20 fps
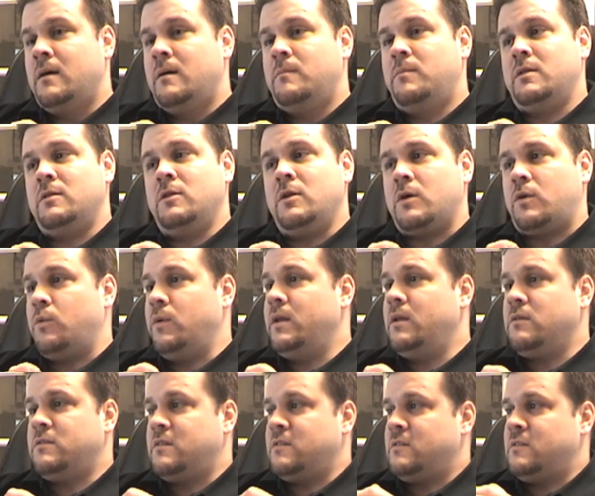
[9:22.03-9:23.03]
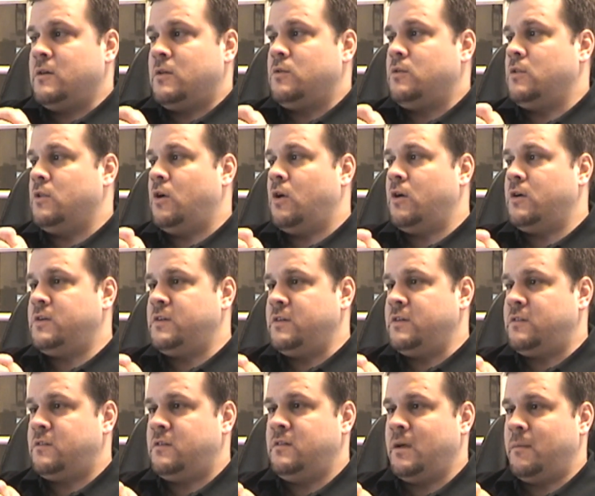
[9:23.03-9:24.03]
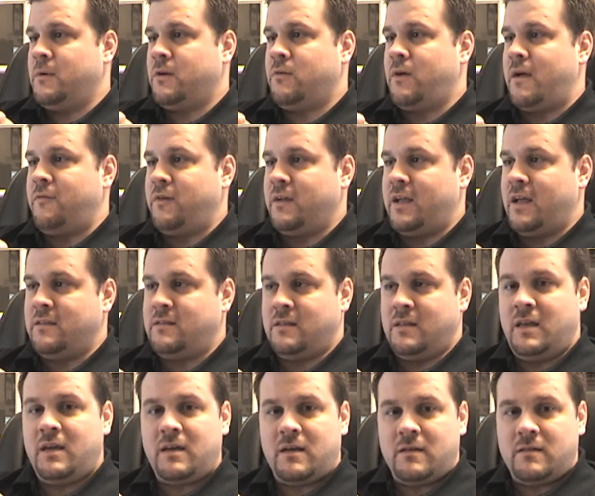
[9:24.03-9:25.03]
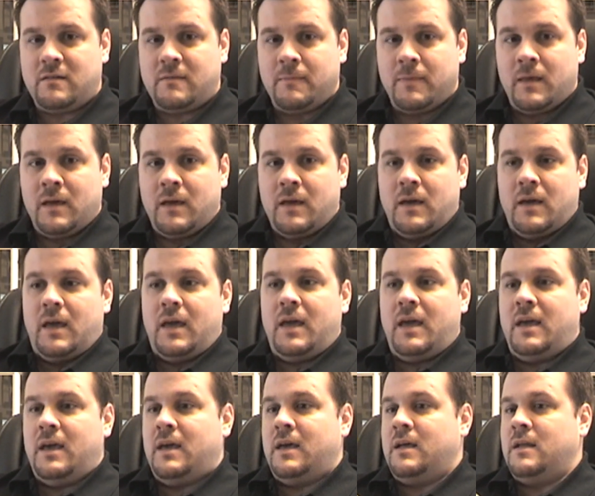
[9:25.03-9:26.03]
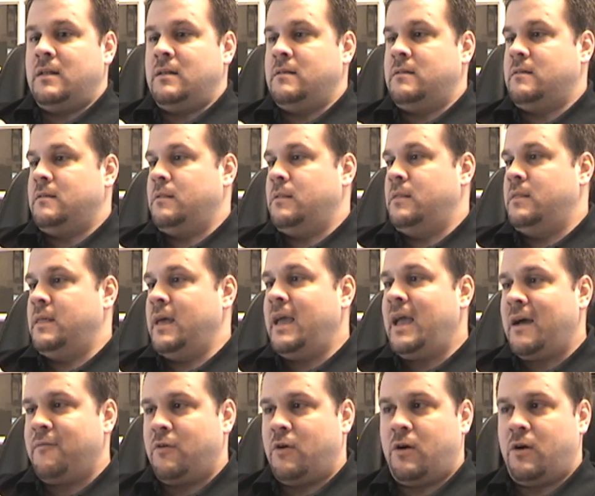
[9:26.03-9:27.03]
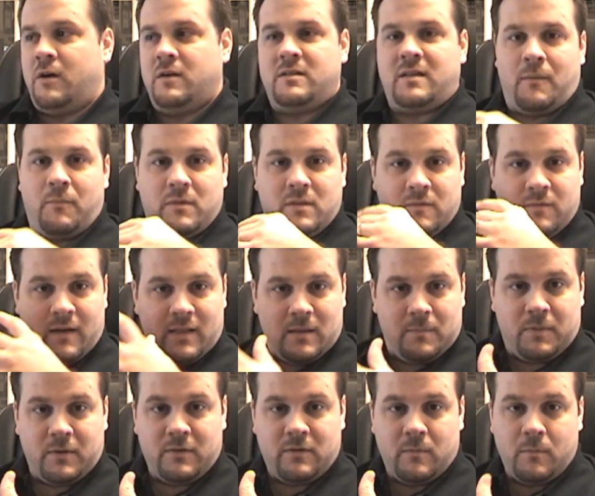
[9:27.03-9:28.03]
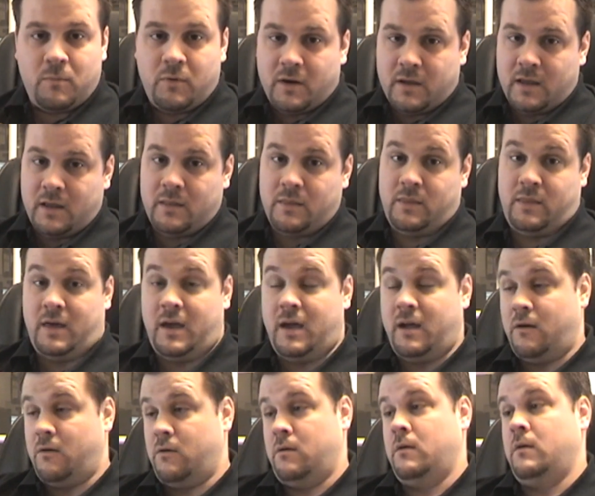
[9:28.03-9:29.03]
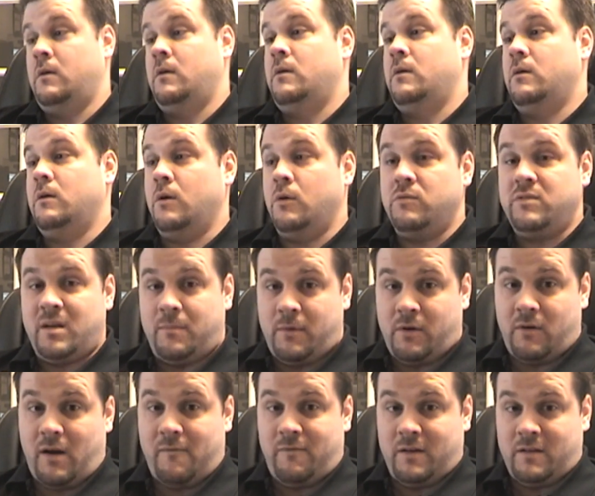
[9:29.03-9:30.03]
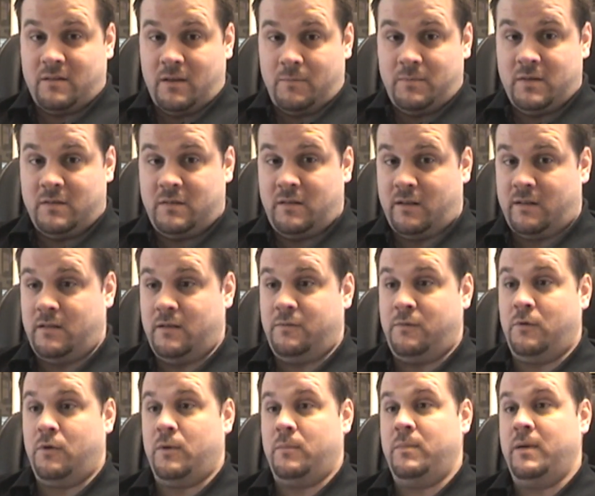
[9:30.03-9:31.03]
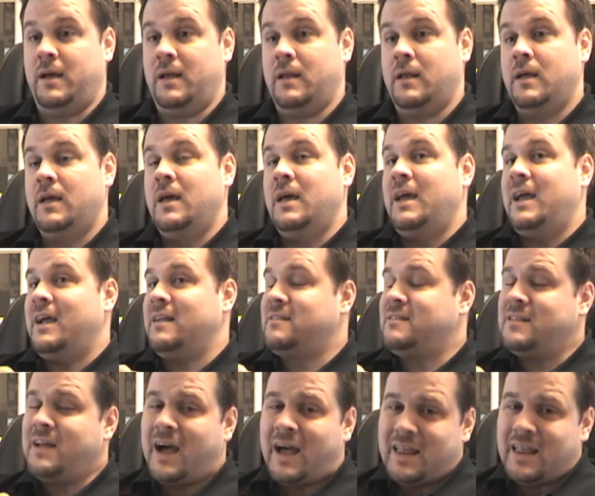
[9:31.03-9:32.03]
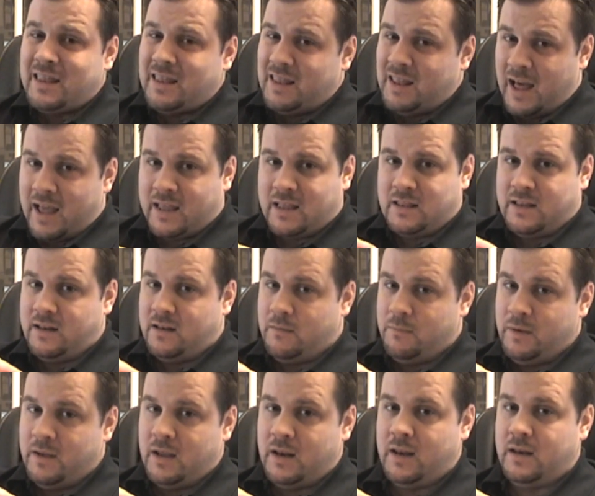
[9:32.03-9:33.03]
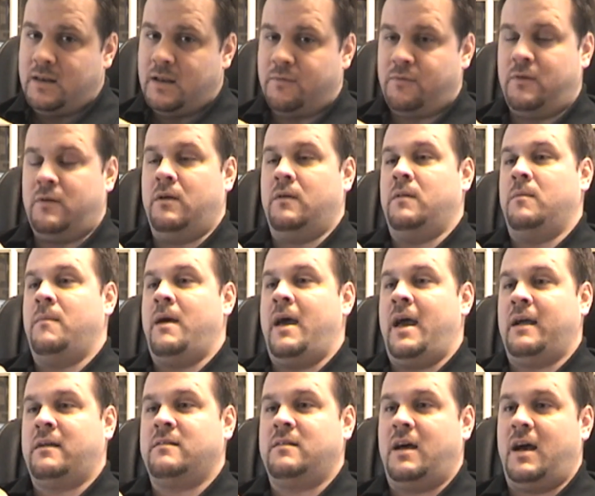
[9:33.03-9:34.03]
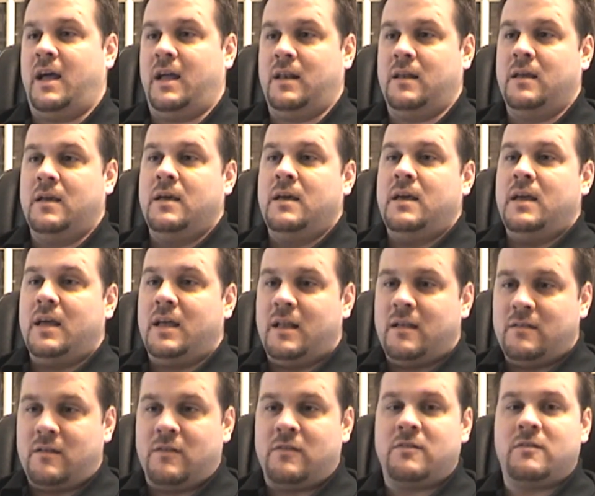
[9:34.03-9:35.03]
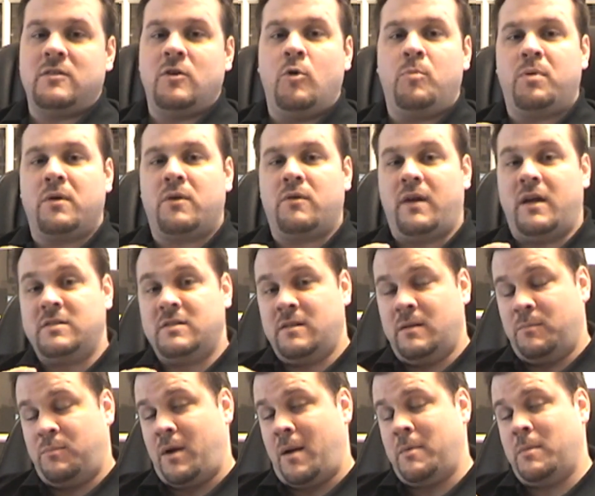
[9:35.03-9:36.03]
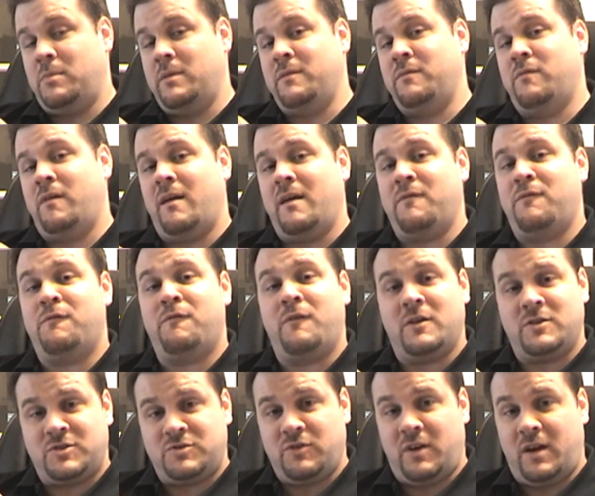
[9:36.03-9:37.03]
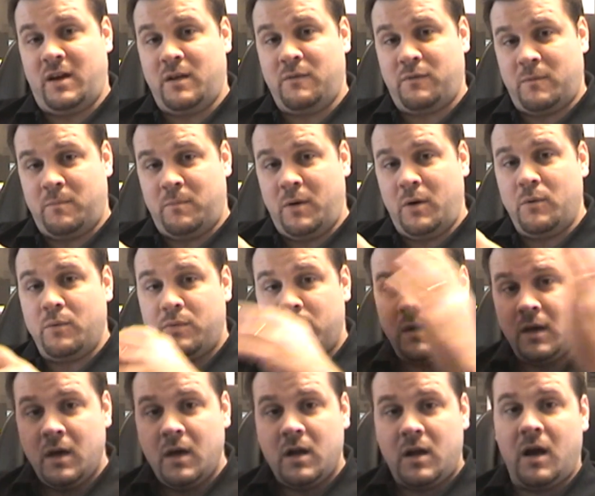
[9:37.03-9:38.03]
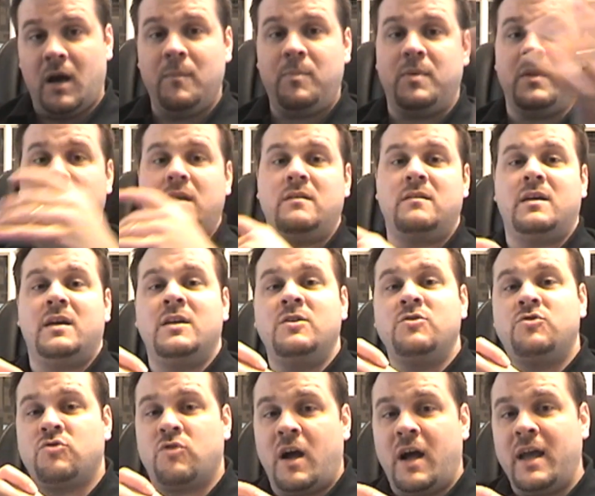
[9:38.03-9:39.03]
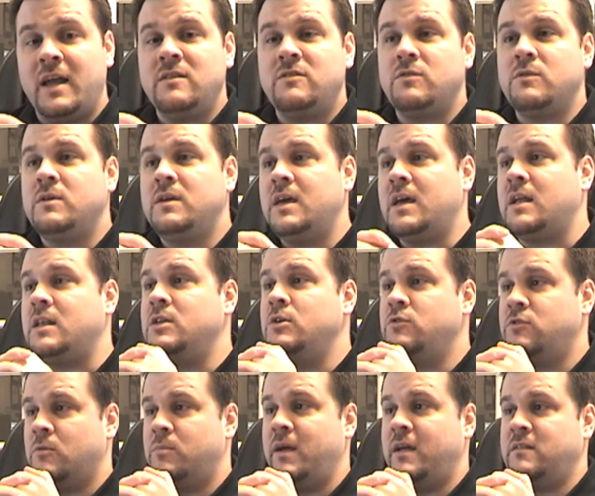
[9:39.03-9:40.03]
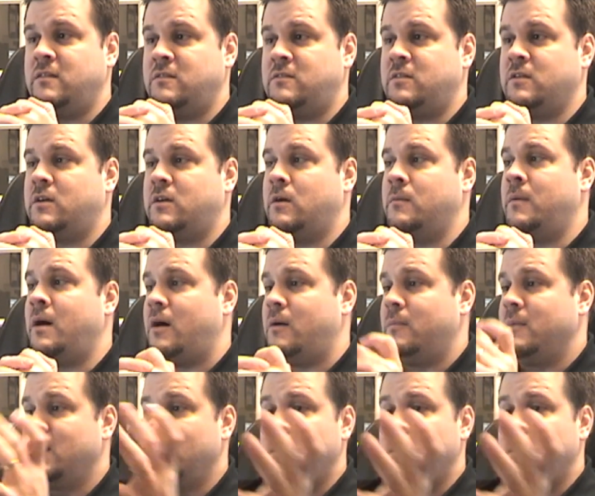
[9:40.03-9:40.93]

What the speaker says: But look, Windows is the largest demographic as it is, and they have a hard time with developers bringing their own demographics up to 64-bit. It's not likely to be any different on the Mac side. It is a slow progression and probably very frustrating for both companies in trying to get user bases to come up